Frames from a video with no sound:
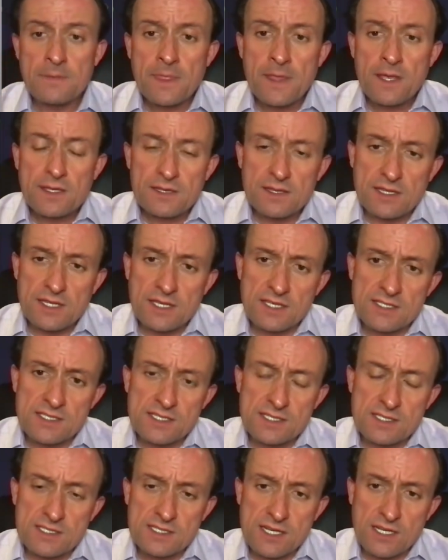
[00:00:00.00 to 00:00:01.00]

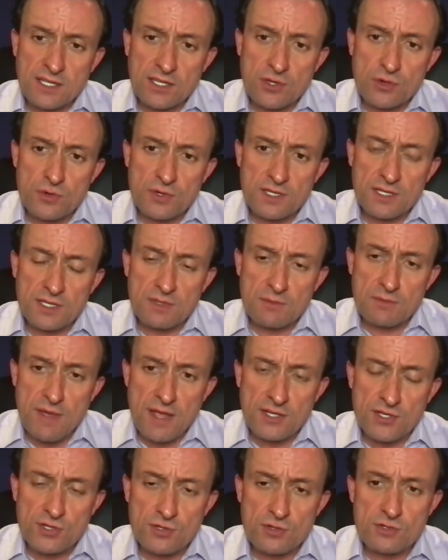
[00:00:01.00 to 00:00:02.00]
these security
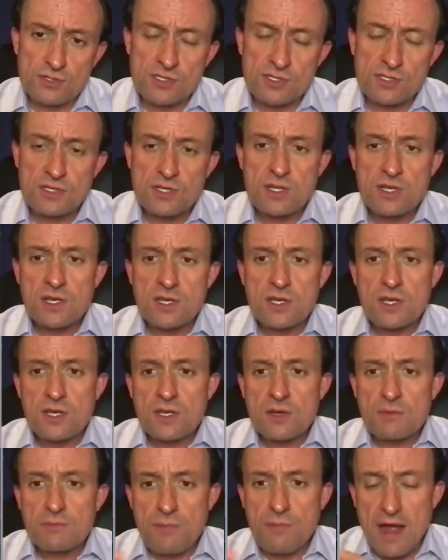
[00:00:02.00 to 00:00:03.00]
measures
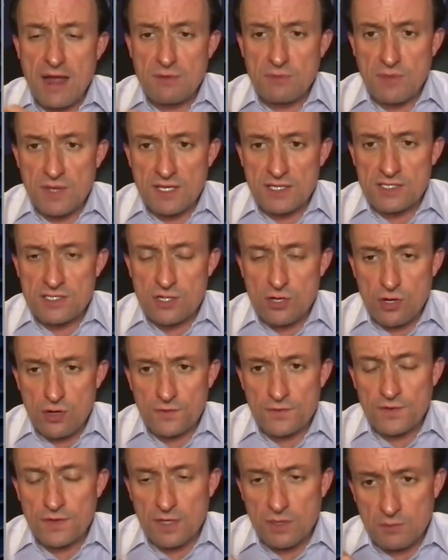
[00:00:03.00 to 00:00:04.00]
by means of
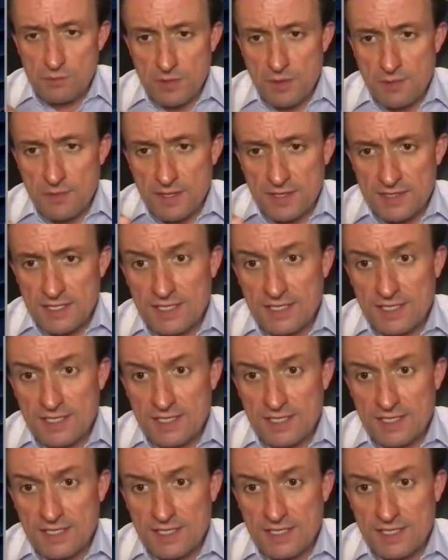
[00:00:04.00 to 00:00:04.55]
implementing